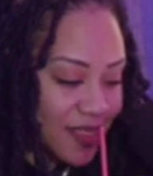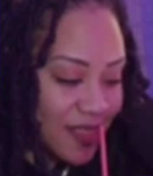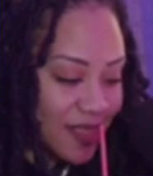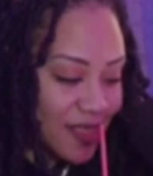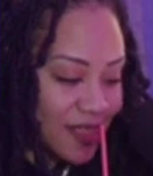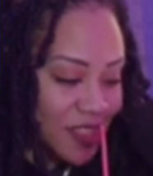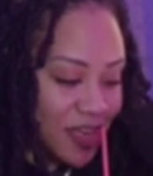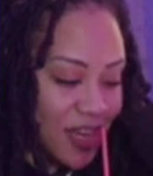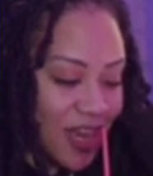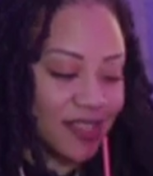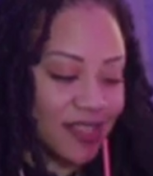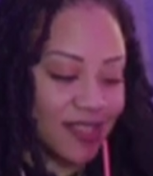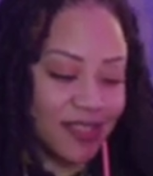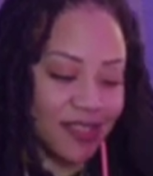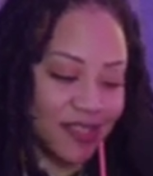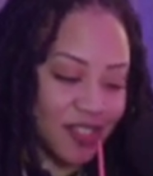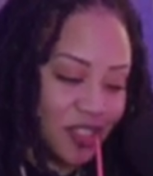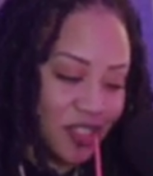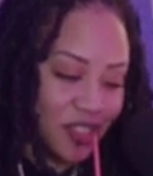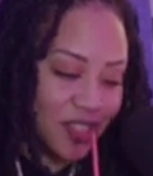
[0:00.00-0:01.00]

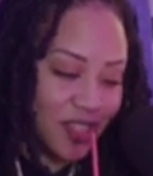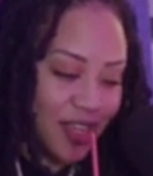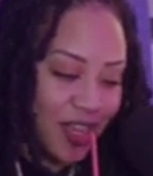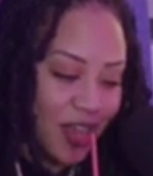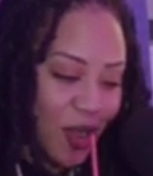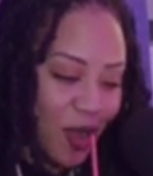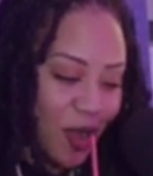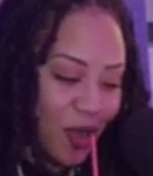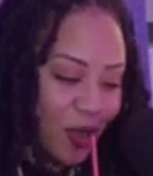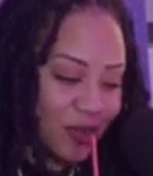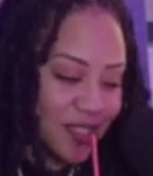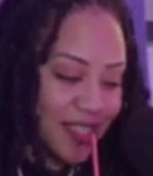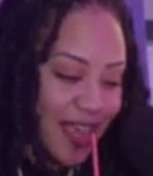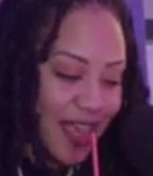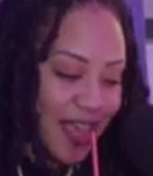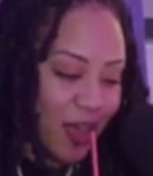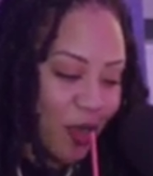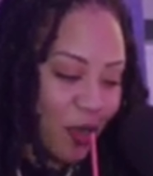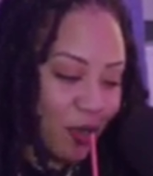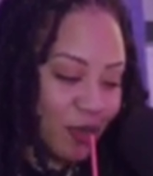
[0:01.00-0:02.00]

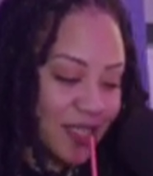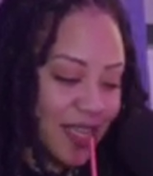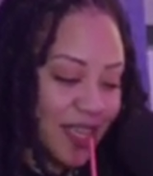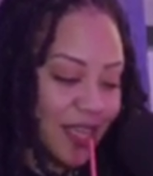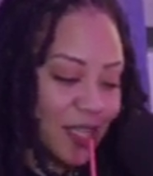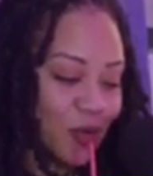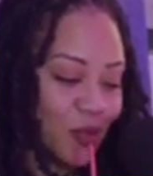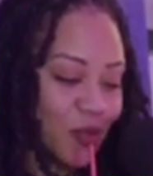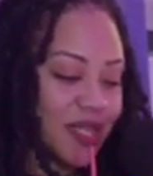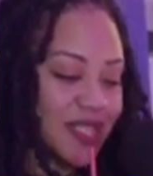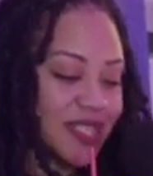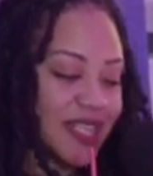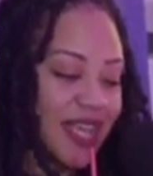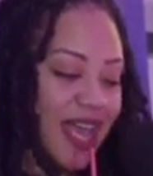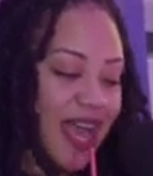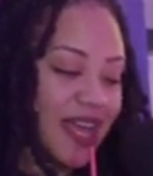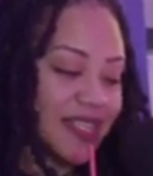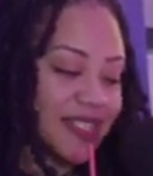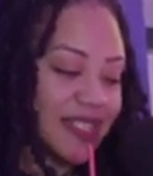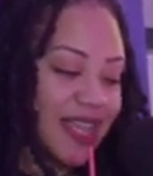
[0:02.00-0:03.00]
Jose Lewis.
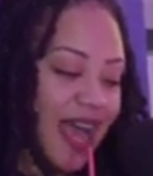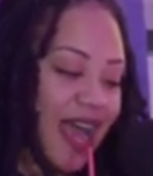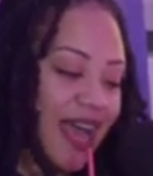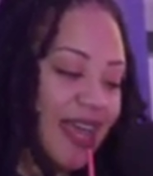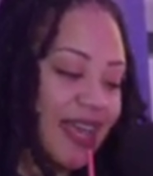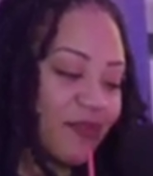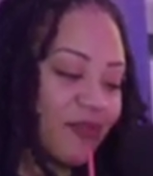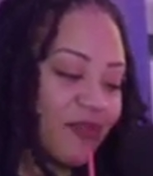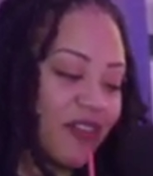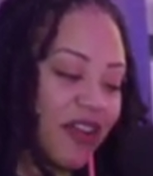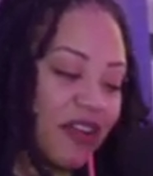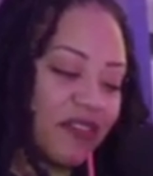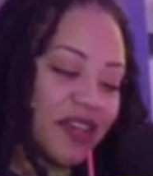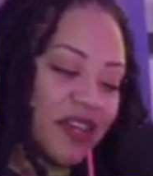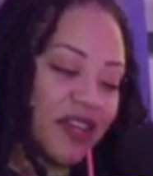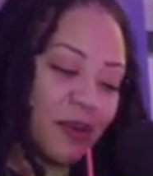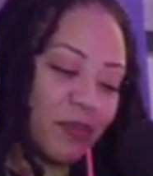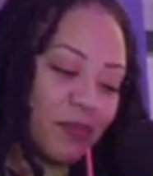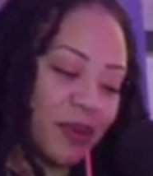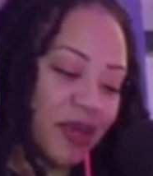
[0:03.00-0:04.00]
Yes, I am very
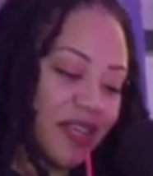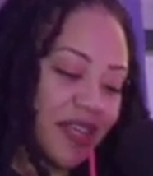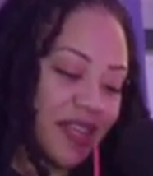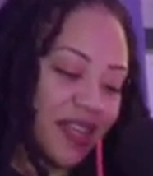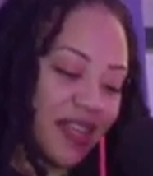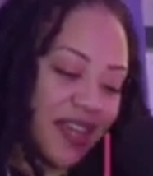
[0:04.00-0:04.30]
opinionated.